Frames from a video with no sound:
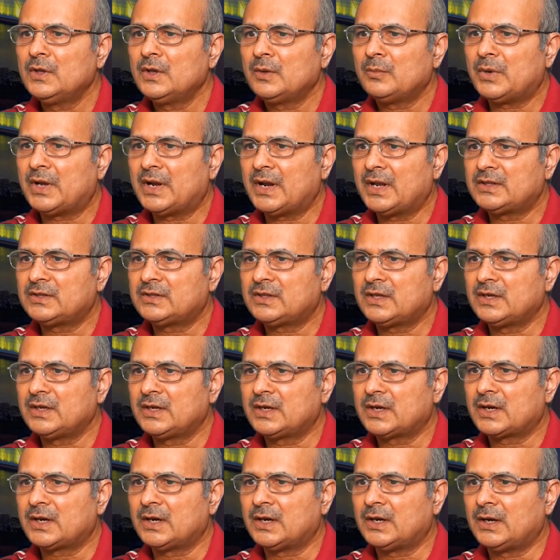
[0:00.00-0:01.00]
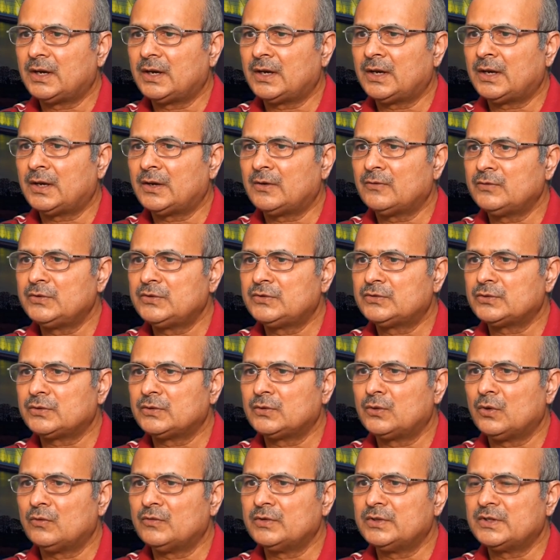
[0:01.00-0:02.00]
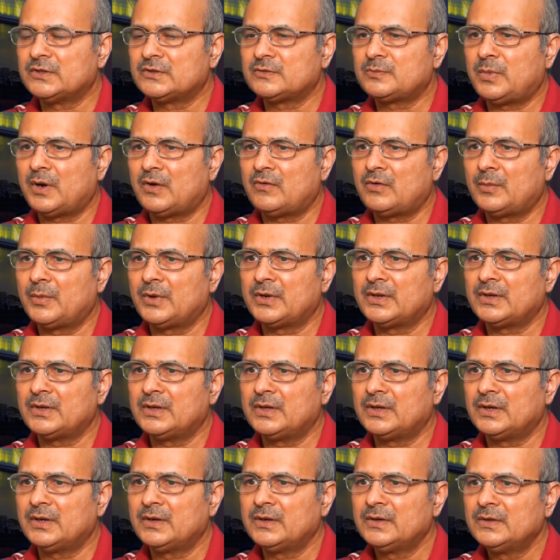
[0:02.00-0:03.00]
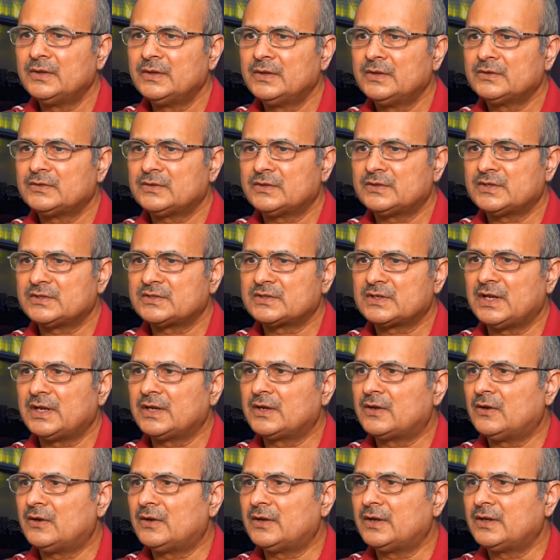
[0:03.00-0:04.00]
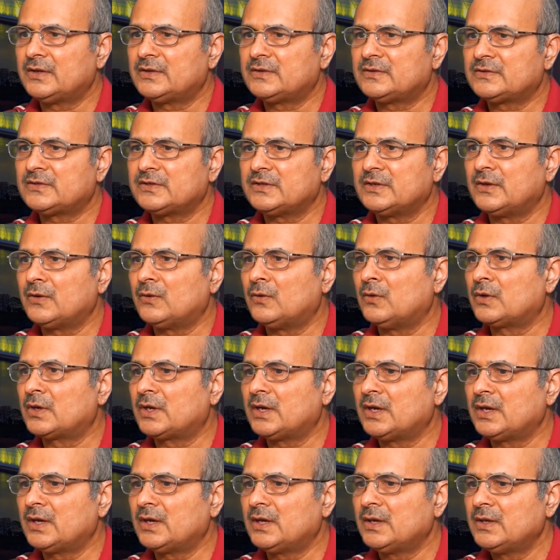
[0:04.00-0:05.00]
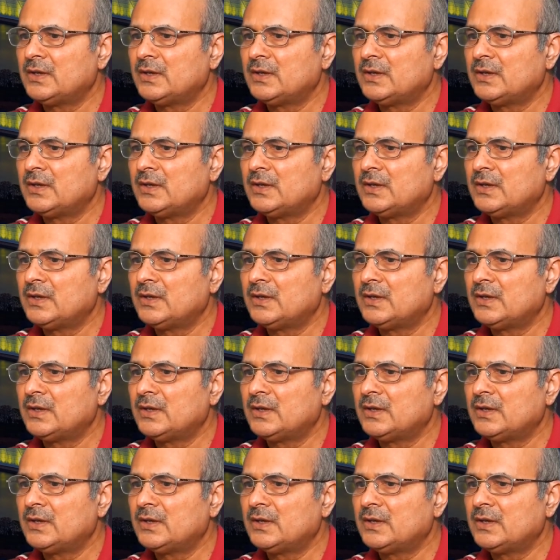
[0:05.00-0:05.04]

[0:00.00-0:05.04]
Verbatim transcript: But I think we should go with this power button here. So just click on it, say OK,